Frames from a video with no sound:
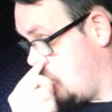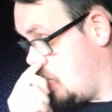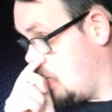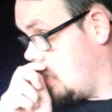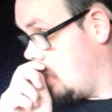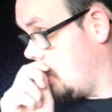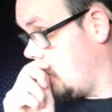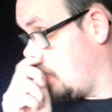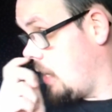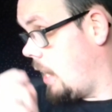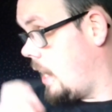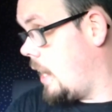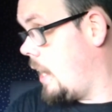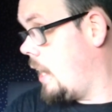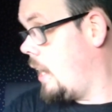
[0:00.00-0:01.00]
that's it.
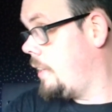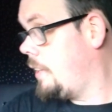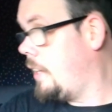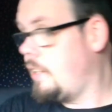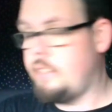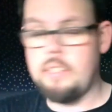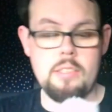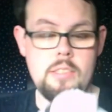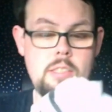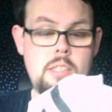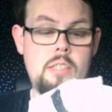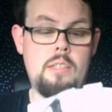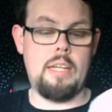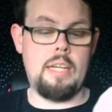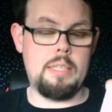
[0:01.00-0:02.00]
And then,
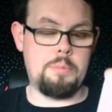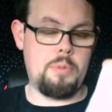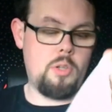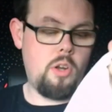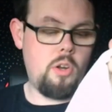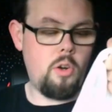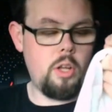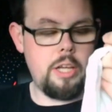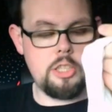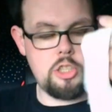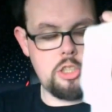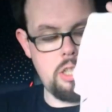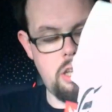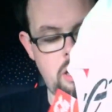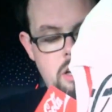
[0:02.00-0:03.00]
last but not
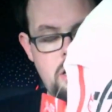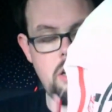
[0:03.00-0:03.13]
least,